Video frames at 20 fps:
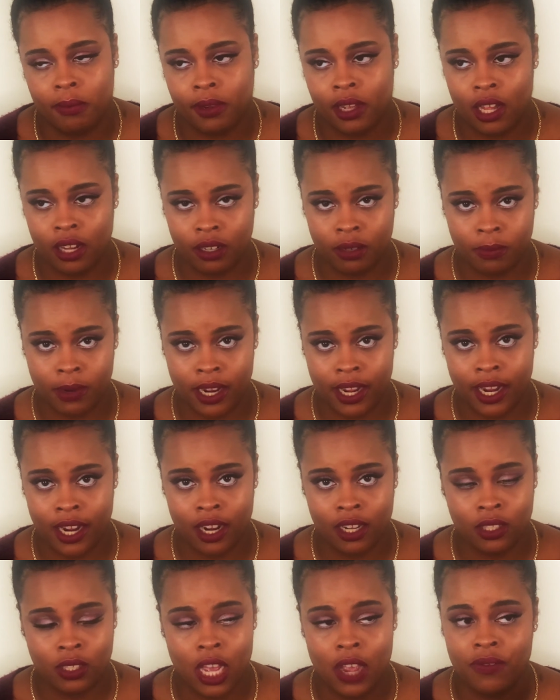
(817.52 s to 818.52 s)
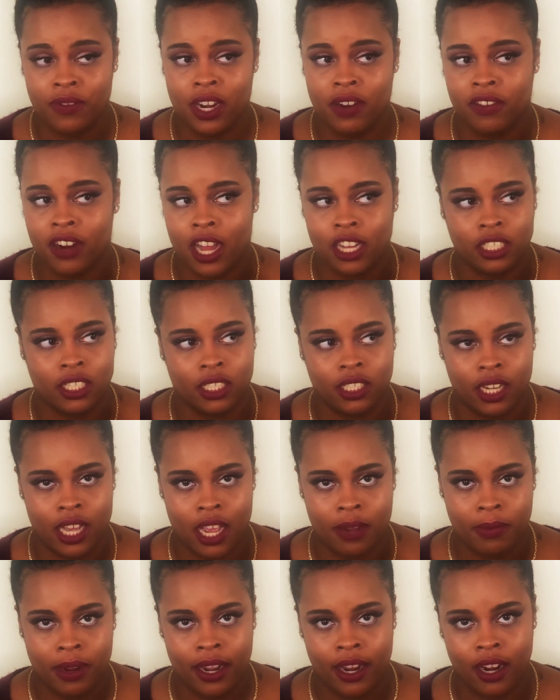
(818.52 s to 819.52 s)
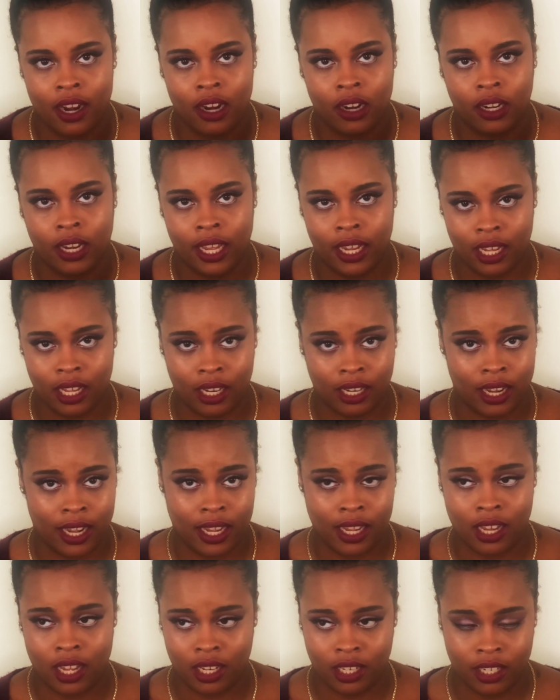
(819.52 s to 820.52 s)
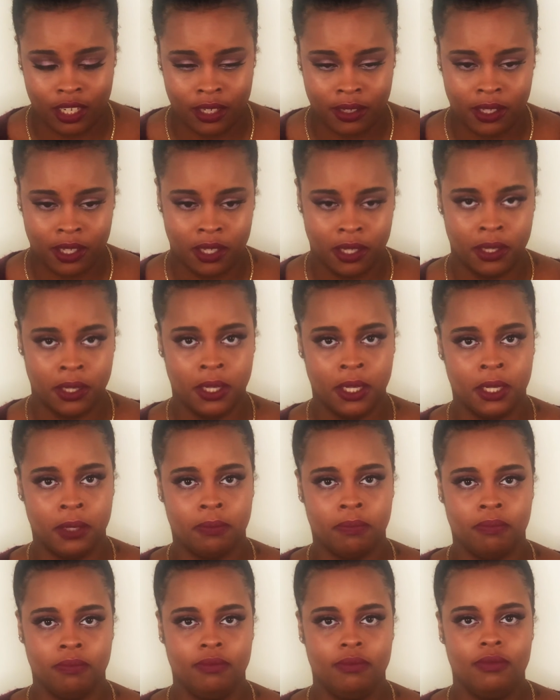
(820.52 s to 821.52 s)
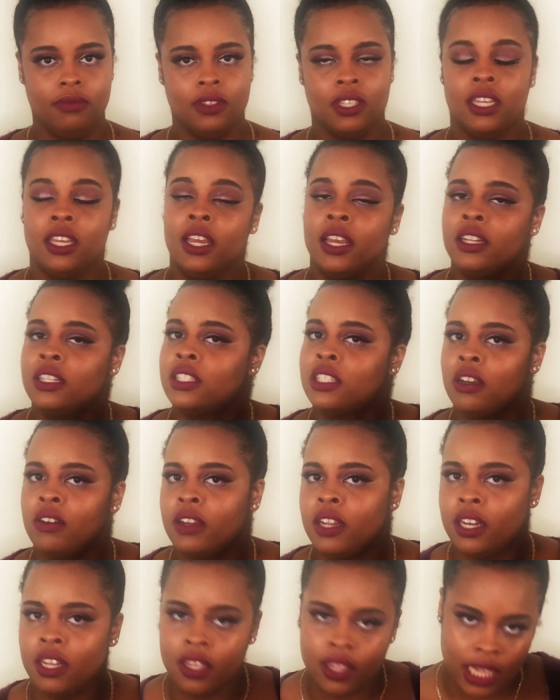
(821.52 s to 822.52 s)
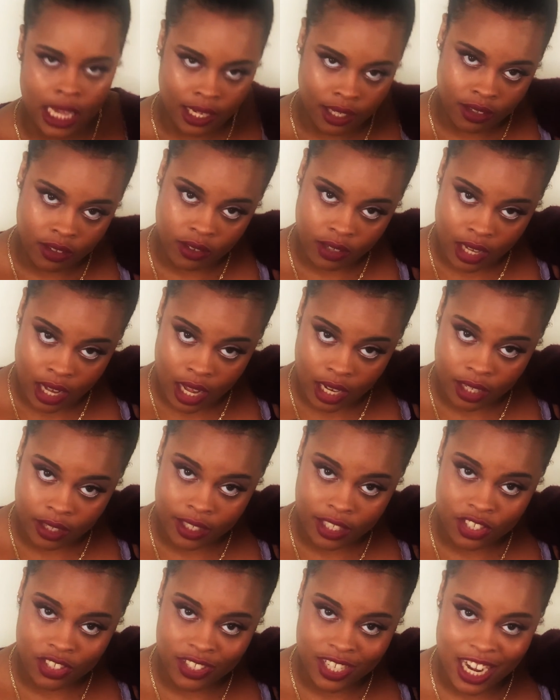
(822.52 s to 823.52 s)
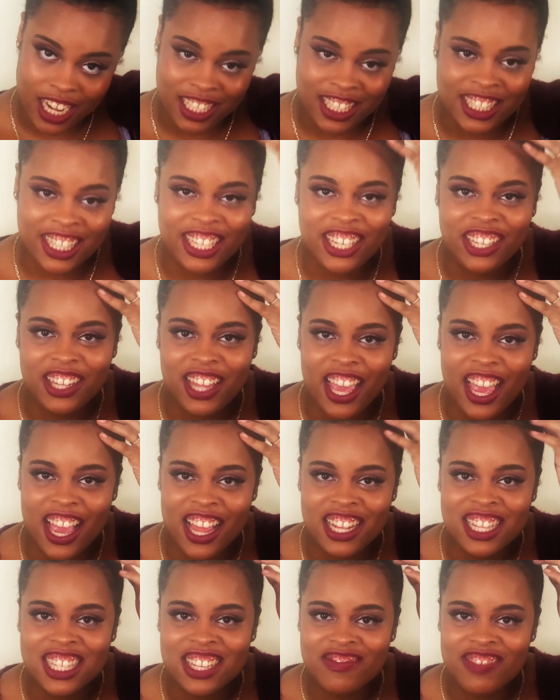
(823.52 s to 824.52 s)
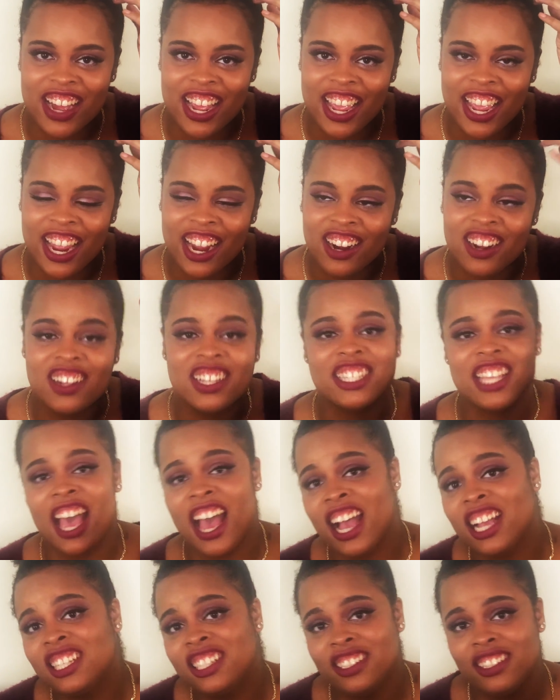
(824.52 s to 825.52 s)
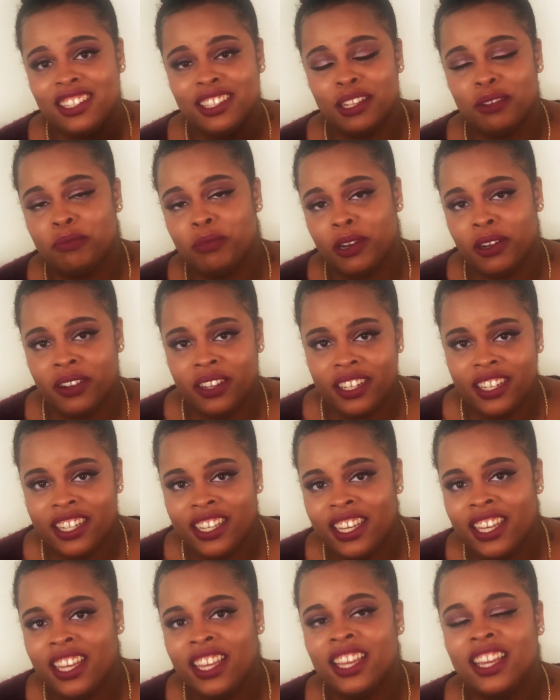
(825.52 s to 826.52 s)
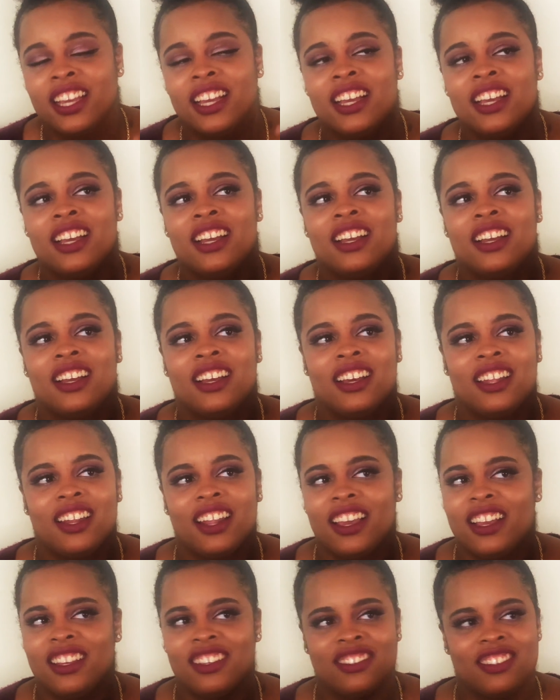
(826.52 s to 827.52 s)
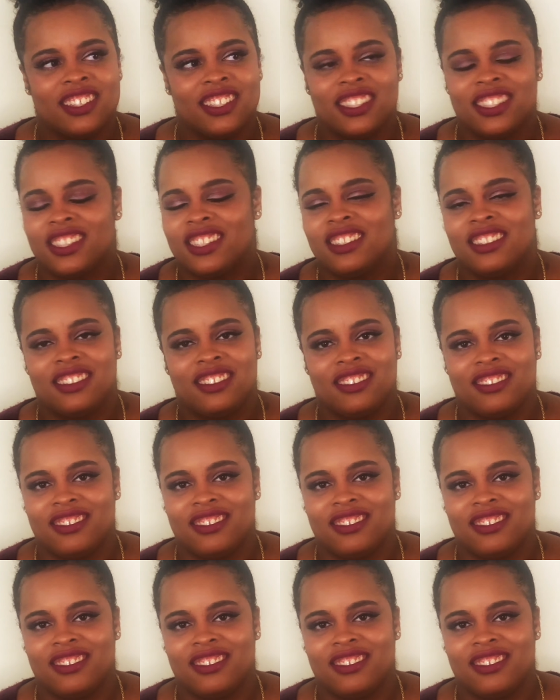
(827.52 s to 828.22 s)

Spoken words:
colored my hair. So I've never actually dyed my hair like a light color. And so any of that little color that you guys see on the ends of my hair is actually the burgundy, like just